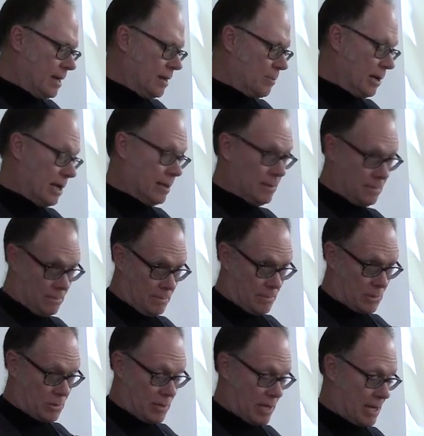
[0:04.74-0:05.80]
Well,
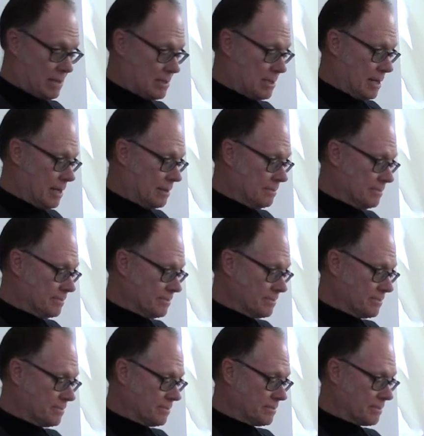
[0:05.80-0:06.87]
so that is that.
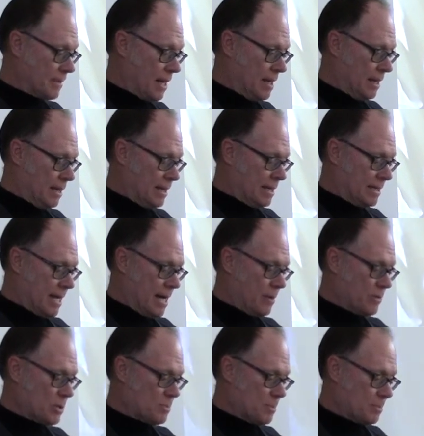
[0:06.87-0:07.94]
Now
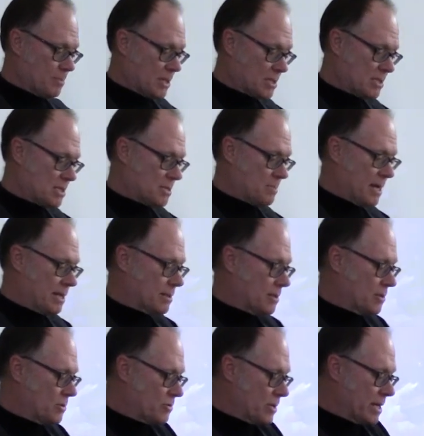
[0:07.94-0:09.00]
we must dismantle
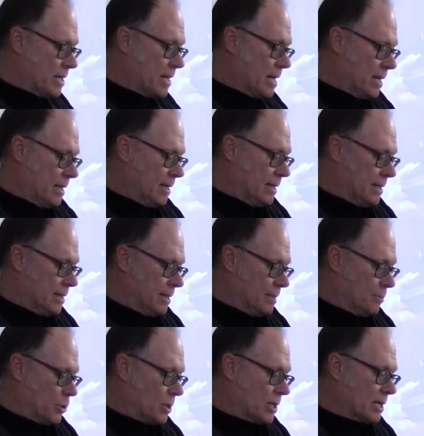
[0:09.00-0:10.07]
the tree,
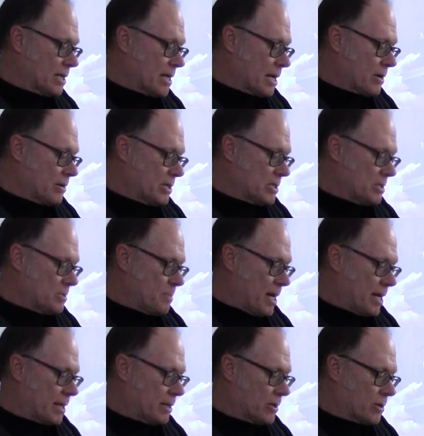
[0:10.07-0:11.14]
putting the decorations
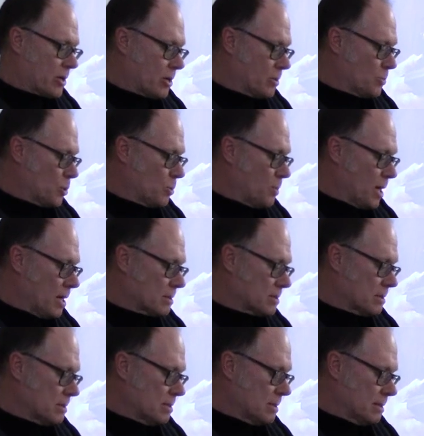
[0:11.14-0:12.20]
back in their cardboard
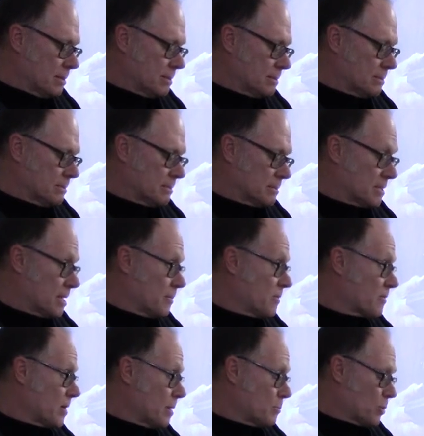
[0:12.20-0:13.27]
boxes, some
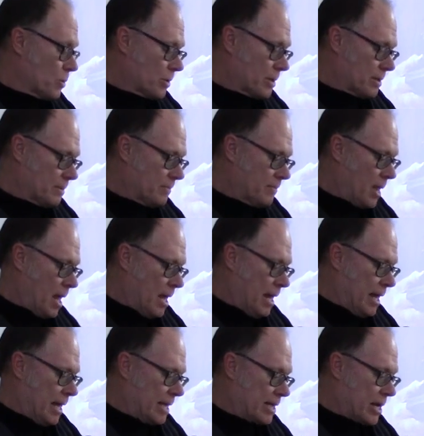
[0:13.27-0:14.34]
have got broken,
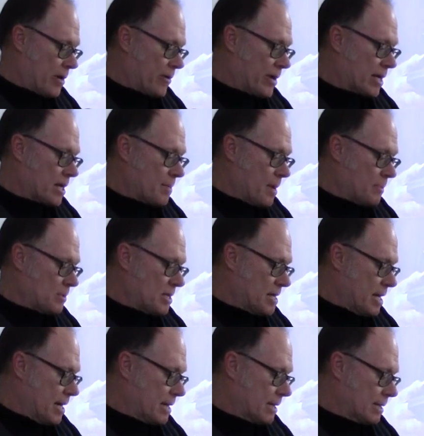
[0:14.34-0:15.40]
and carrying them up to
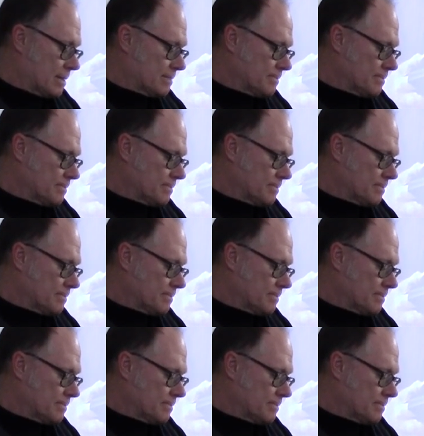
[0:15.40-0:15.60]
the attic.